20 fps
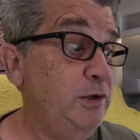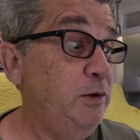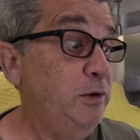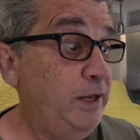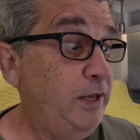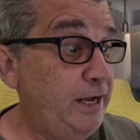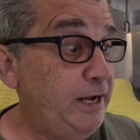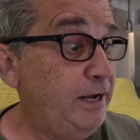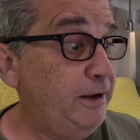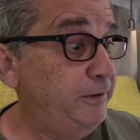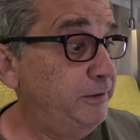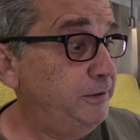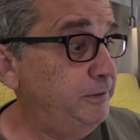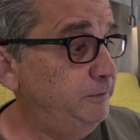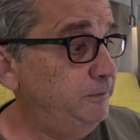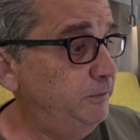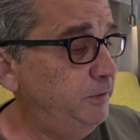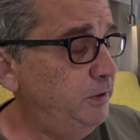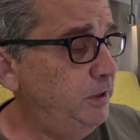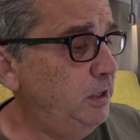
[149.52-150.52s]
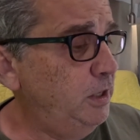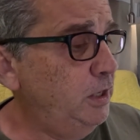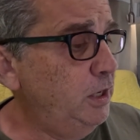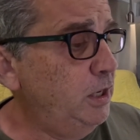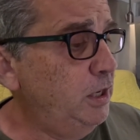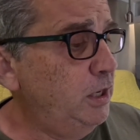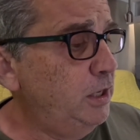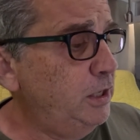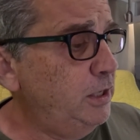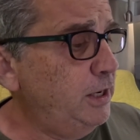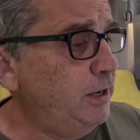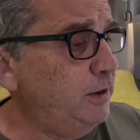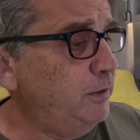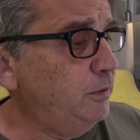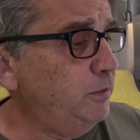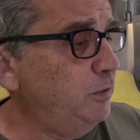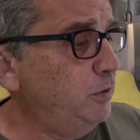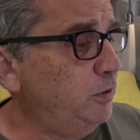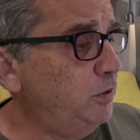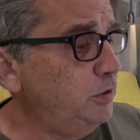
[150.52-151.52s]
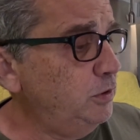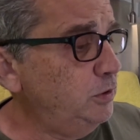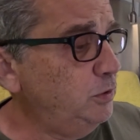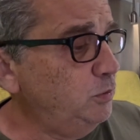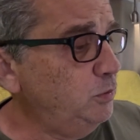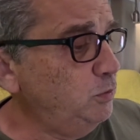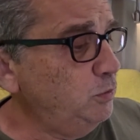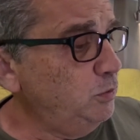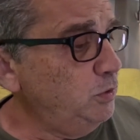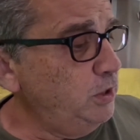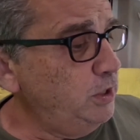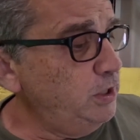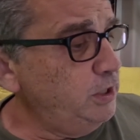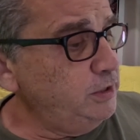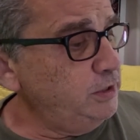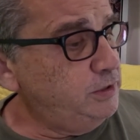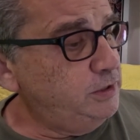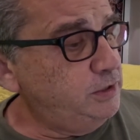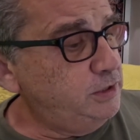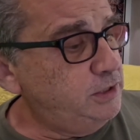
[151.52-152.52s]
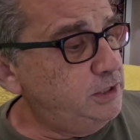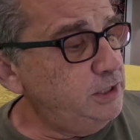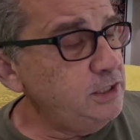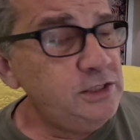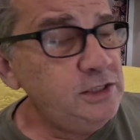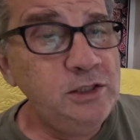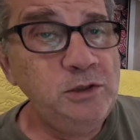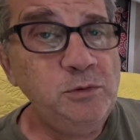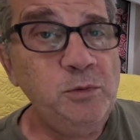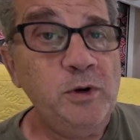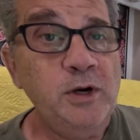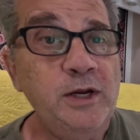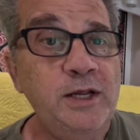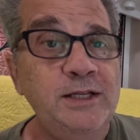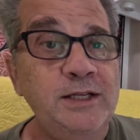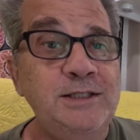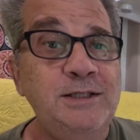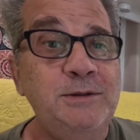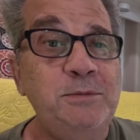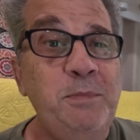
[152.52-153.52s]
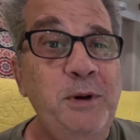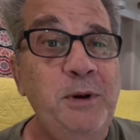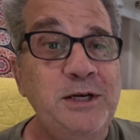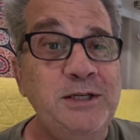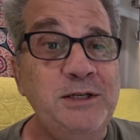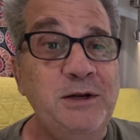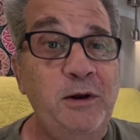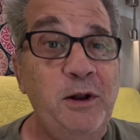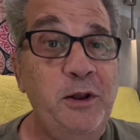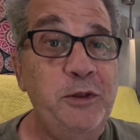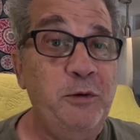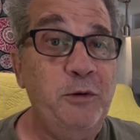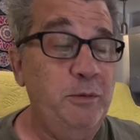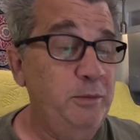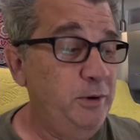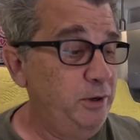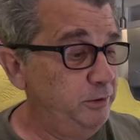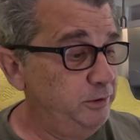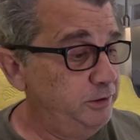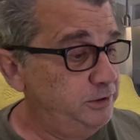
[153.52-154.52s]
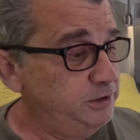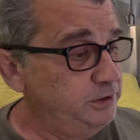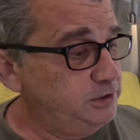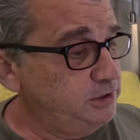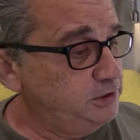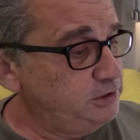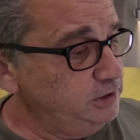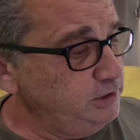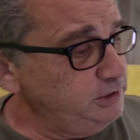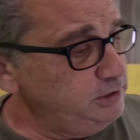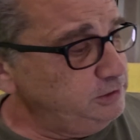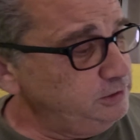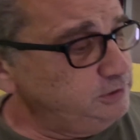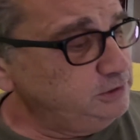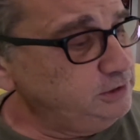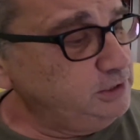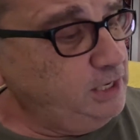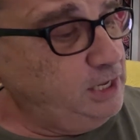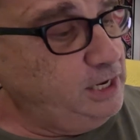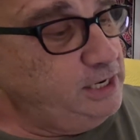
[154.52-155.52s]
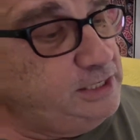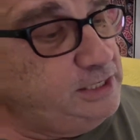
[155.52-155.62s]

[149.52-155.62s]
loud. Now, this is where it gets special on the remote. There's this little slide